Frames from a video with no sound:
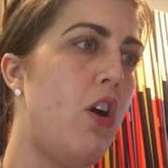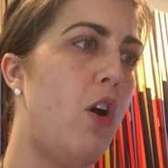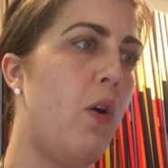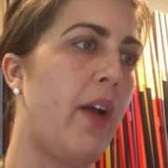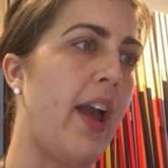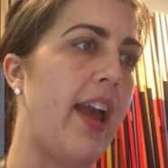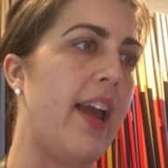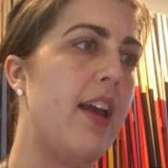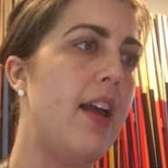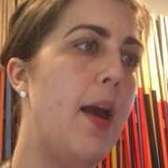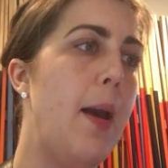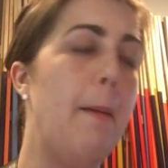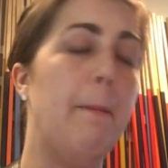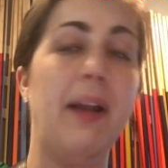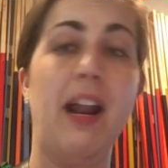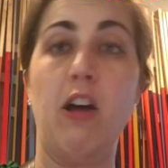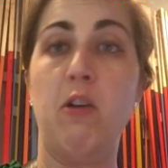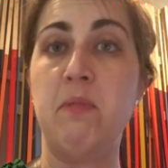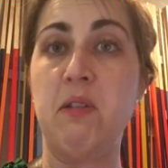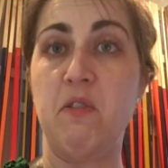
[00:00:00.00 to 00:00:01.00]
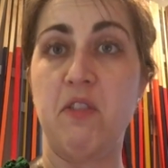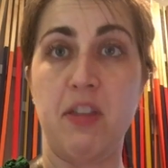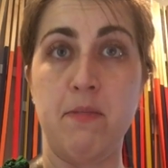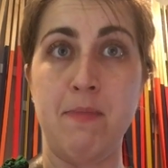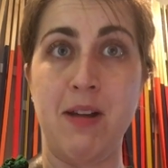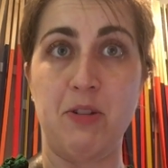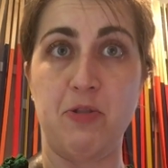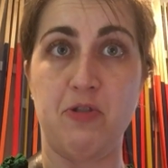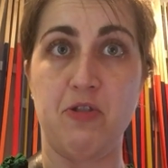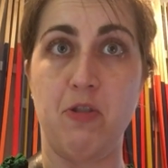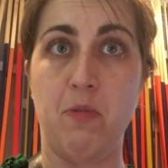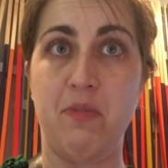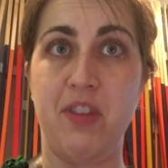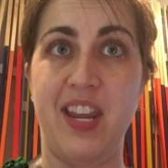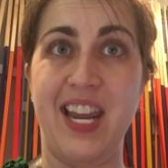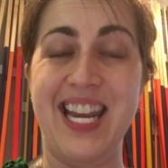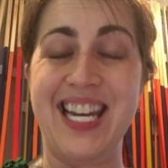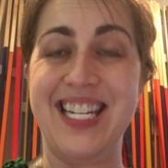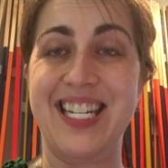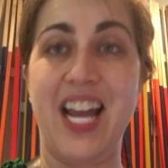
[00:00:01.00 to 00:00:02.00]
Okay, but I will be with the metronome
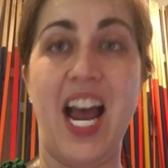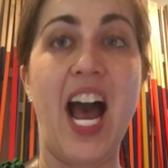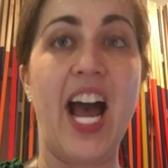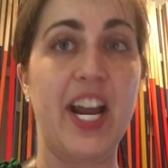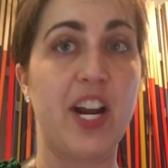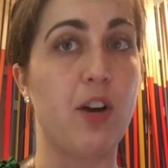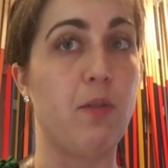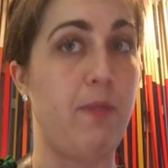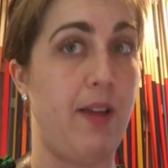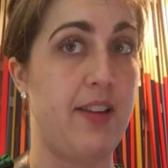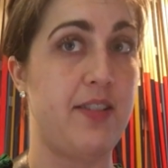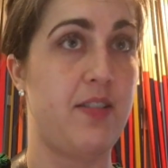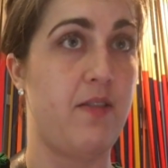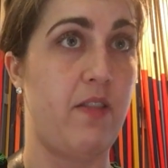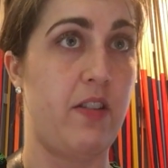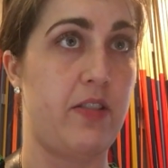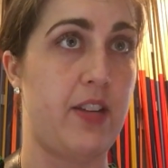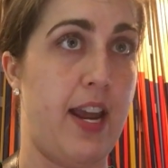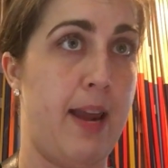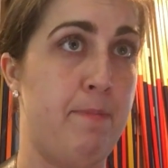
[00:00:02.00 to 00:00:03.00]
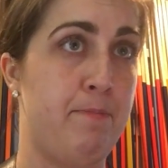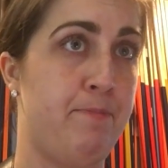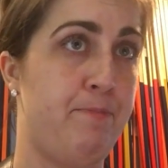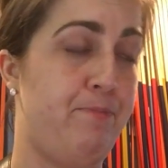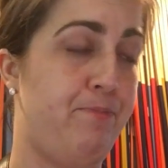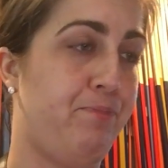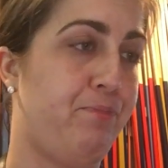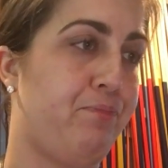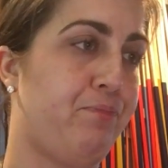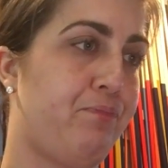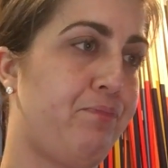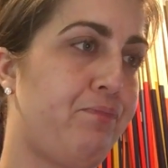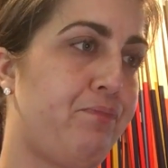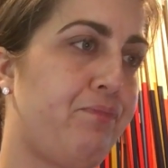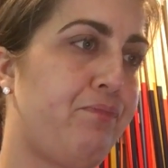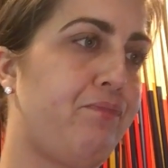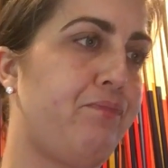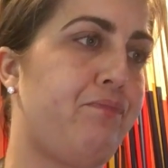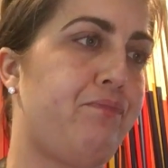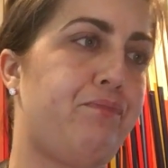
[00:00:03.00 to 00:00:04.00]
the entire rest of the time.
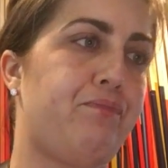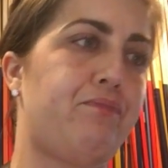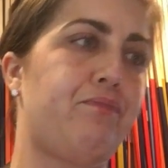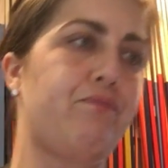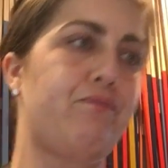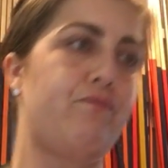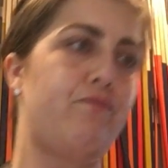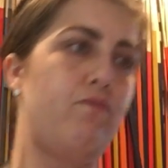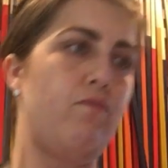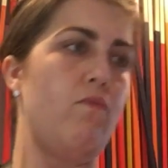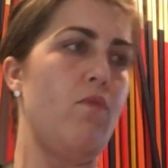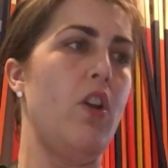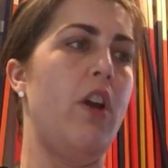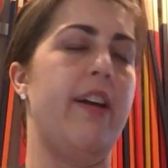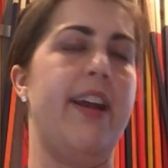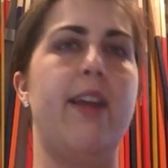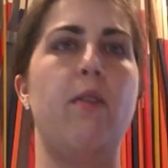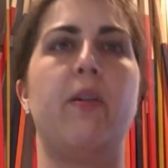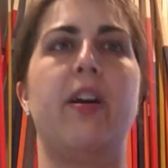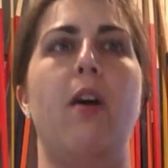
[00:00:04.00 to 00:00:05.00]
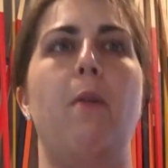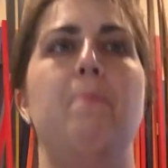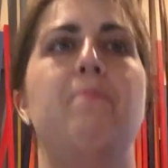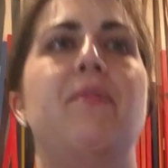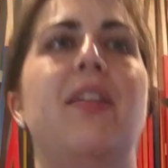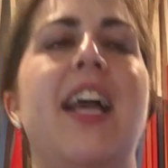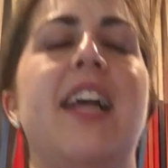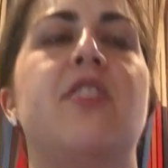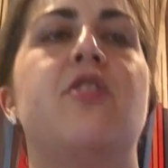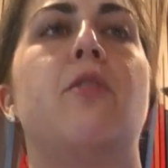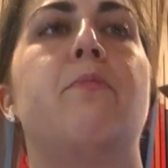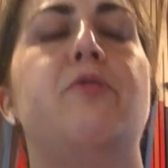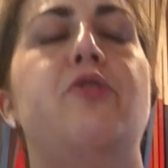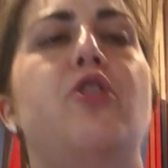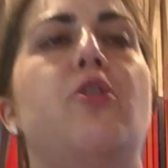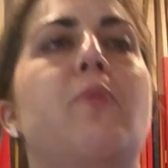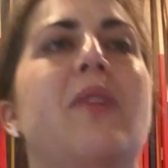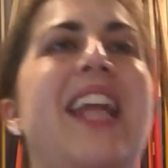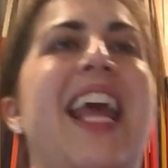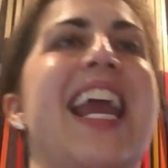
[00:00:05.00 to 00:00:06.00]
All right, here we go. Excerpt
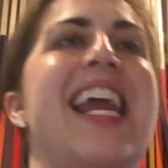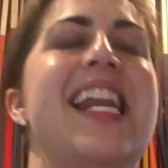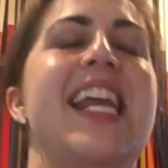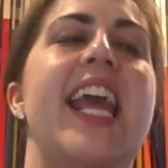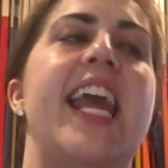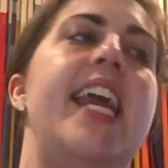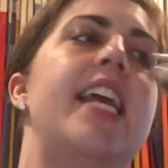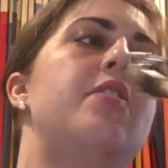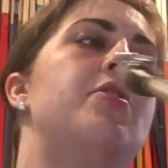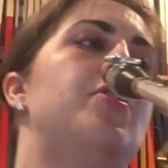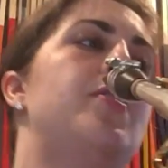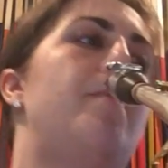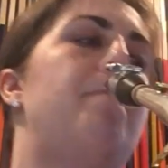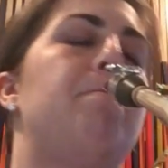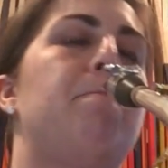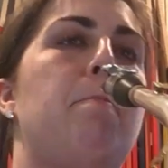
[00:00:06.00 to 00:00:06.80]
288.